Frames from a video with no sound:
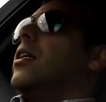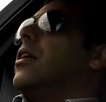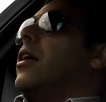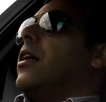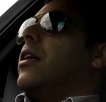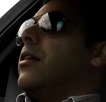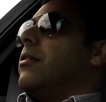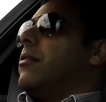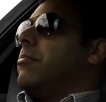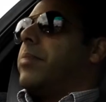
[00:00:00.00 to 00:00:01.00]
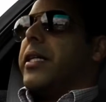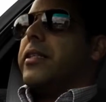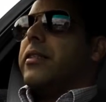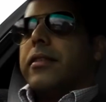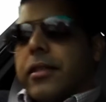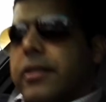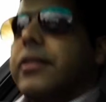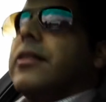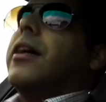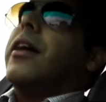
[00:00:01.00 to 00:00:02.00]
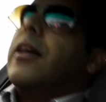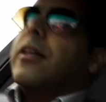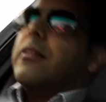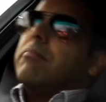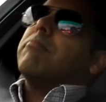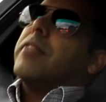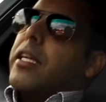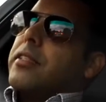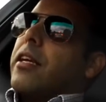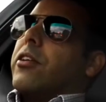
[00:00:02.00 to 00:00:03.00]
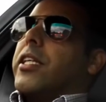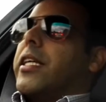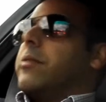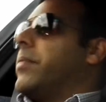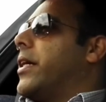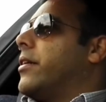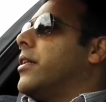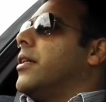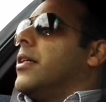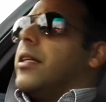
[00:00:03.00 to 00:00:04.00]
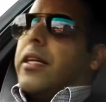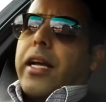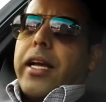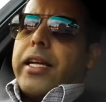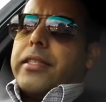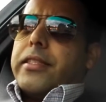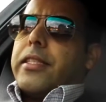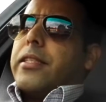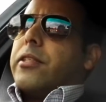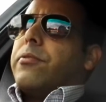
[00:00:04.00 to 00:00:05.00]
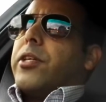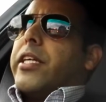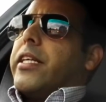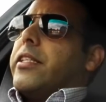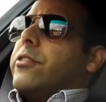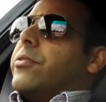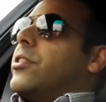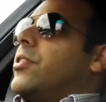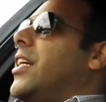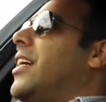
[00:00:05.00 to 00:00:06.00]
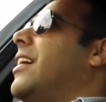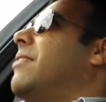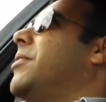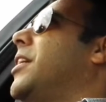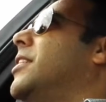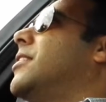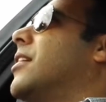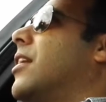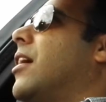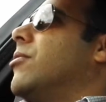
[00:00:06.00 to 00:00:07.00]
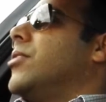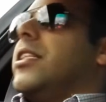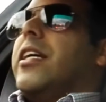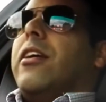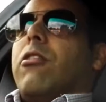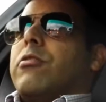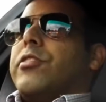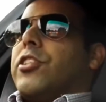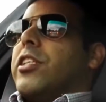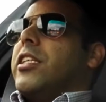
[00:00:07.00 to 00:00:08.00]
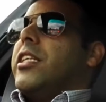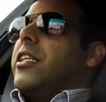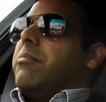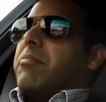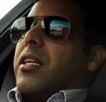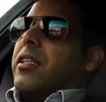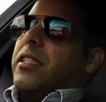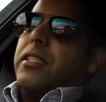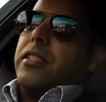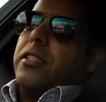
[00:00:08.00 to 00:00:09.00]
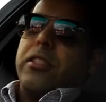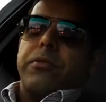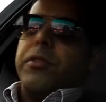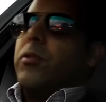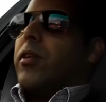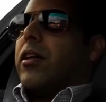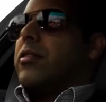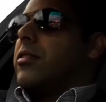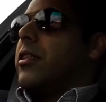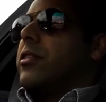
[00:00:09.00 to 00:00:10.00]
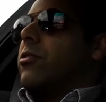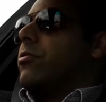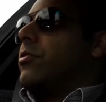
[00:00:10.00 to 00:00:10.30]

Uh, but uh, things are gonna get better. And what else for today? I mean, it's a cloudy day officially. these are just few last days of